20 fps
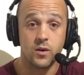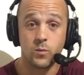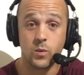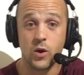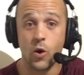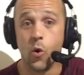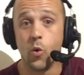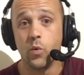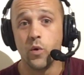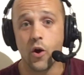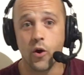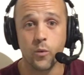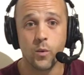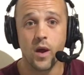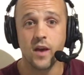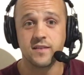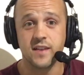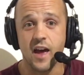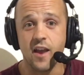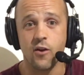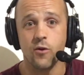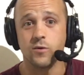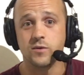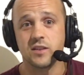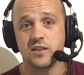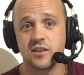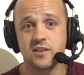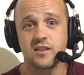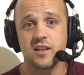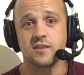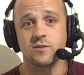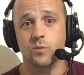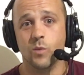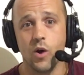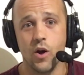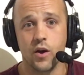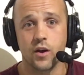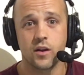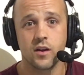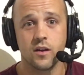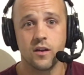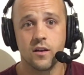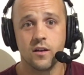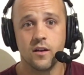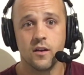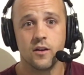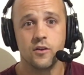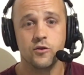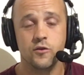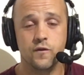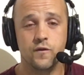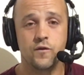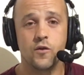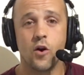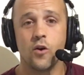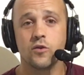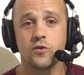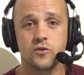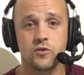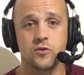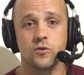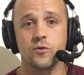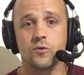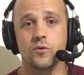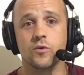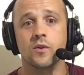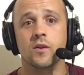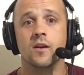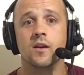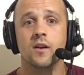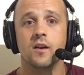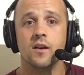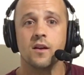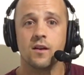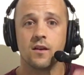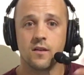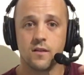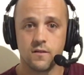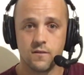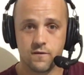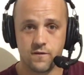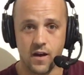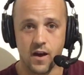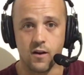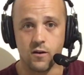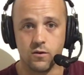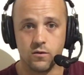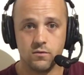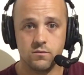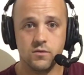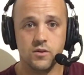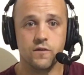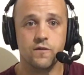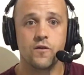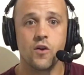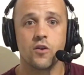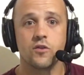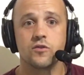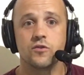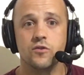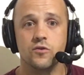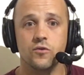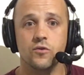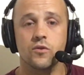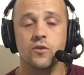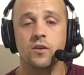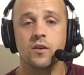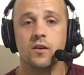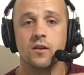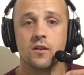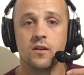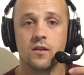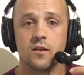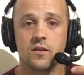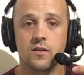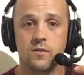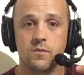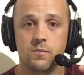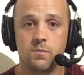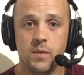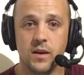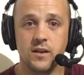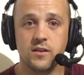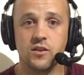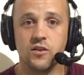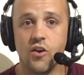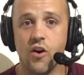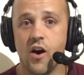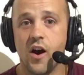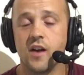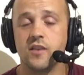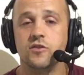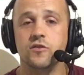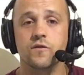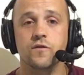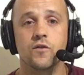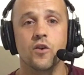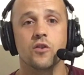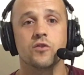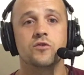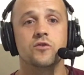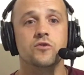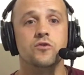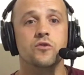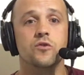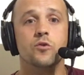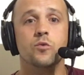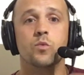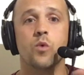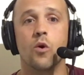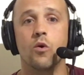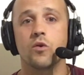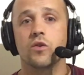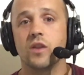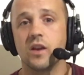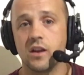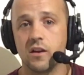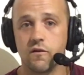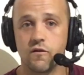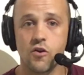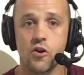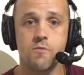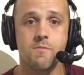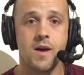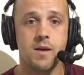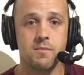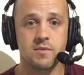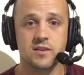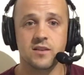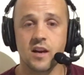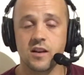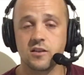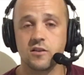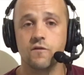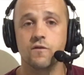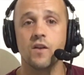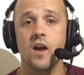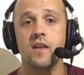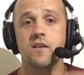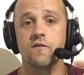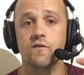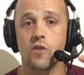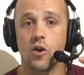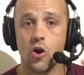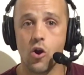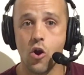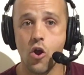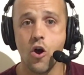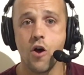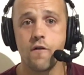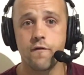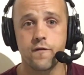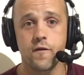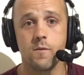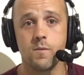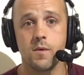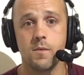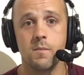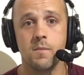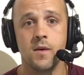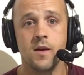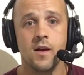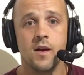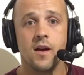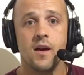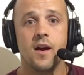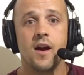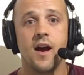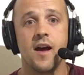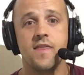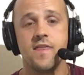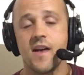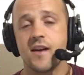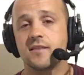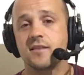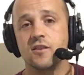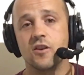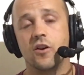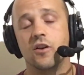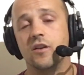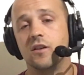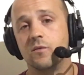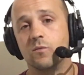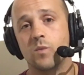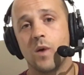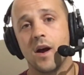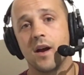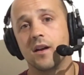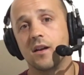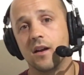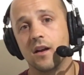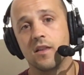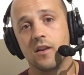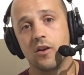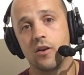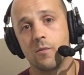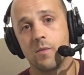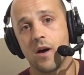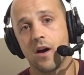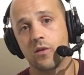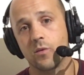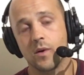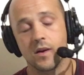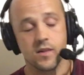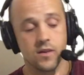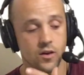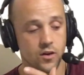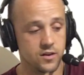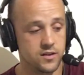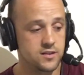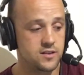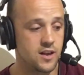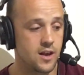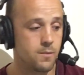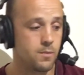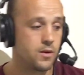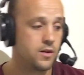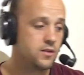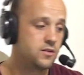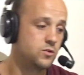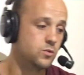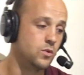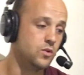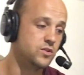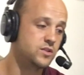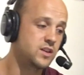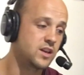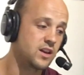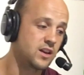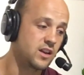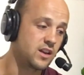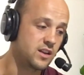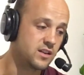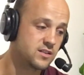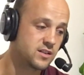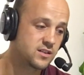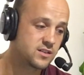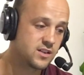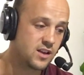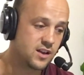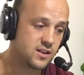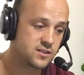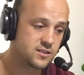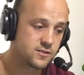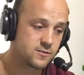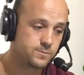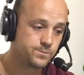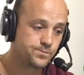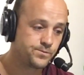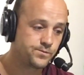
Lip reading: We all know as adults, it just doesn't work. You've got to fail. You've got to be denied. You've got to do the wrong thing. You've got to make mistakes, and you've got to learn from them. And that's the only way and the only pathway and the only step towards getting success.